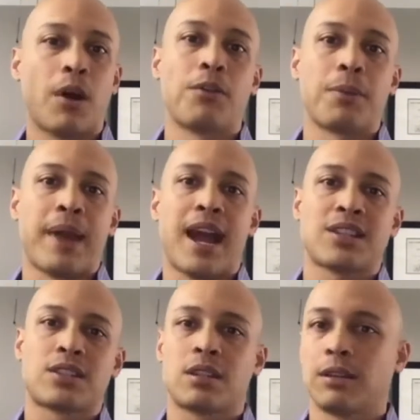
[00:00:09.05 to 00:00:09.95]
over the
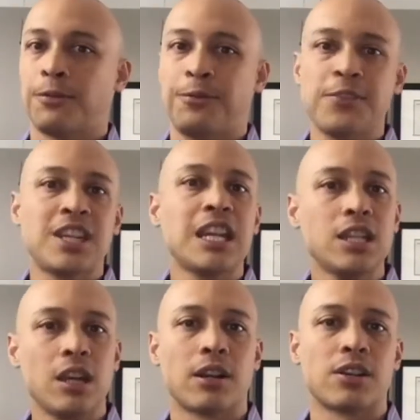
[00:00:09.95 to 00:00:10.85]
past 15
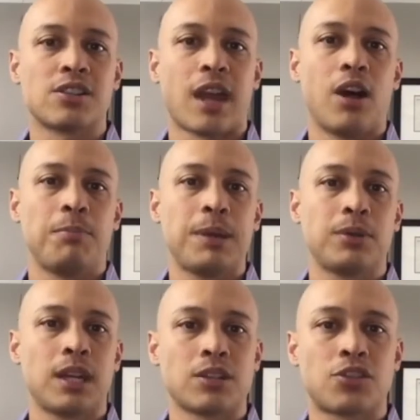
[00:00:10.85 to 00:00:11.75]
years to help people
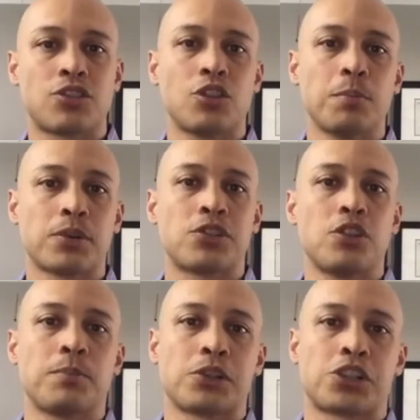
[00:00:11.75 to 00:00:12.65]
get super
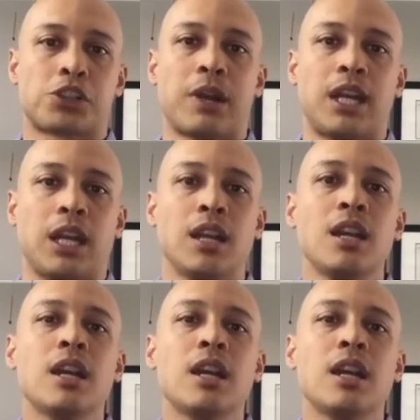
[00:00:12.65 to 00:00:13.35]
shredded.